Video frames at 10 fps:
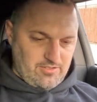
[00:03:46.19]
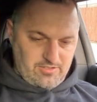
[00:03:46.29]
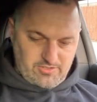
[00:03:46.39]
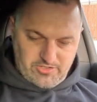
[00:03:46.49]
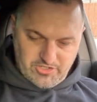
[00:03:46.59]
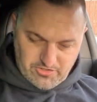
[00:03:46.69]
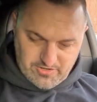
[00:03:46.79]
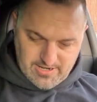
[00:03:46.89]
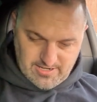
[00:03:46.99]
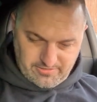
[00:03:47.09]
Sure
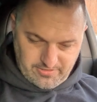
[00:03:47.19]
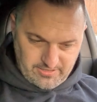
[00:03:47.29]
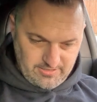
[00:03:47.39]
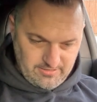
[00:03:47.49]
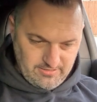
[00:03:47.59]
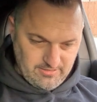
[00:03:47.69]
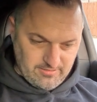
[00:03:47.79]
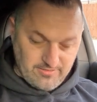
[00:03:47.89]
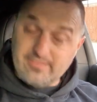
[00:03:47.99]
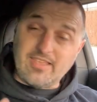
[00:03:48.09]
enough,
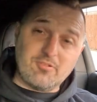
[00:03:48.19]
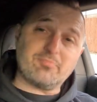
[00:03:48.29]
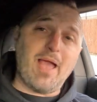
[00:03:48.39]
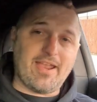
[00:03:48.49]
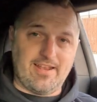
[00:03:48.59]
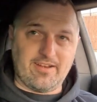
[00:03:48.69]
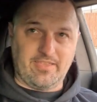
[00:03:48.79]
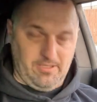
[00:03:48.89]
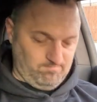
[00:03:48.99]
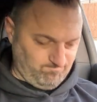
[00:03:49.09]
that thing was backing out again.